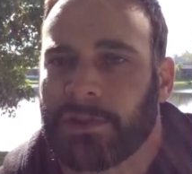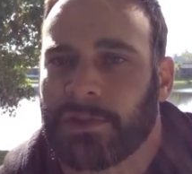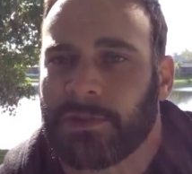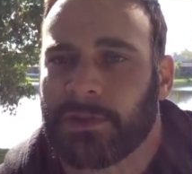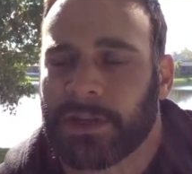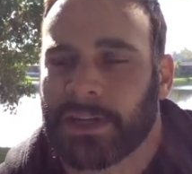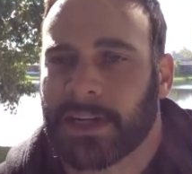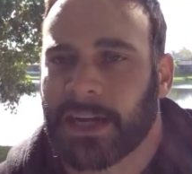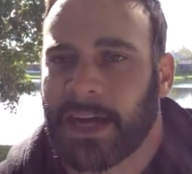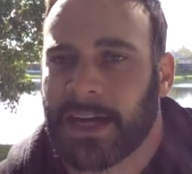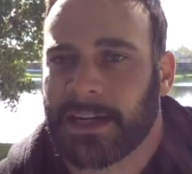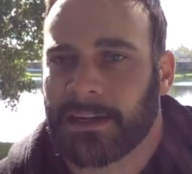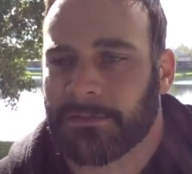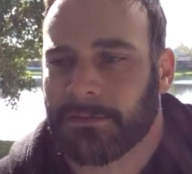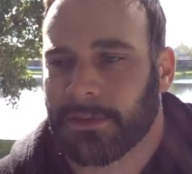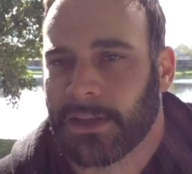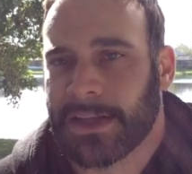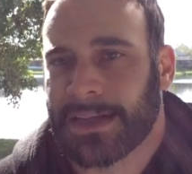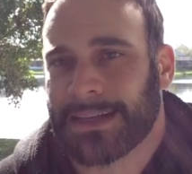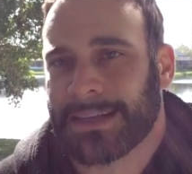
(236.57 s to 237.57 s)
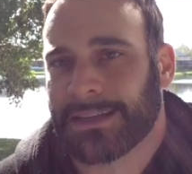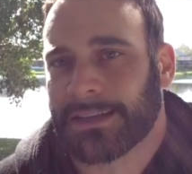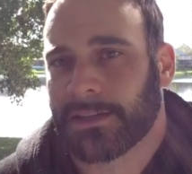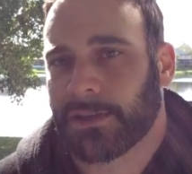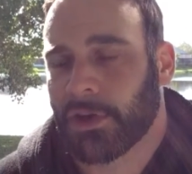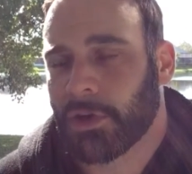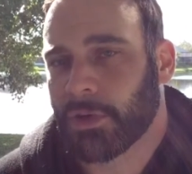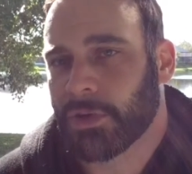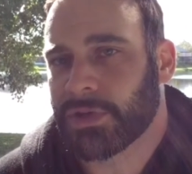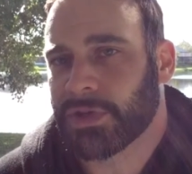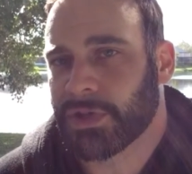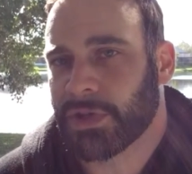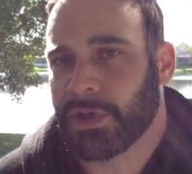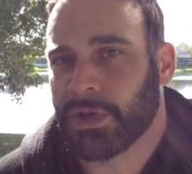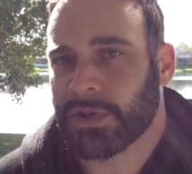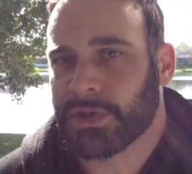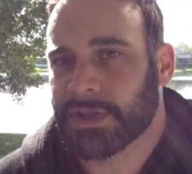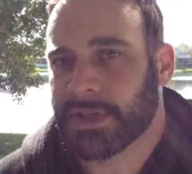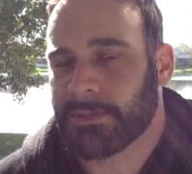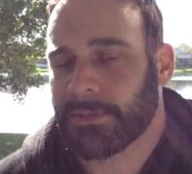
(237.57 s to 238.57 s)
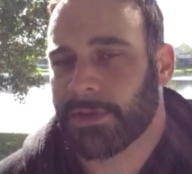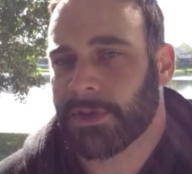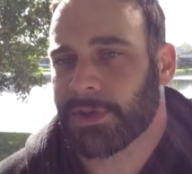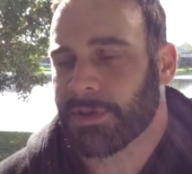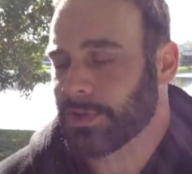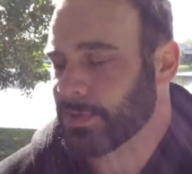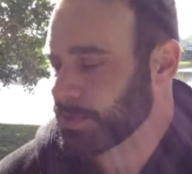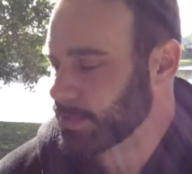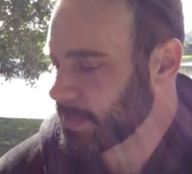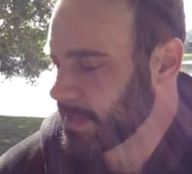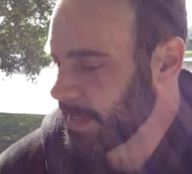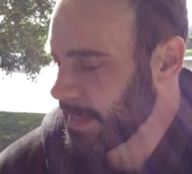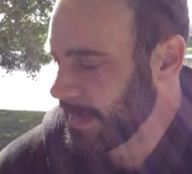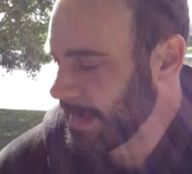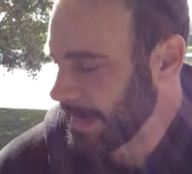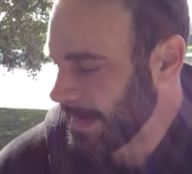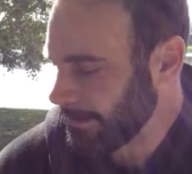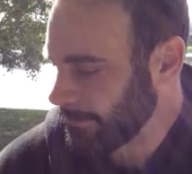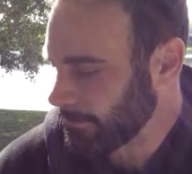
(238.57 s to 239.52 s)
You can kind of like go to some of those that have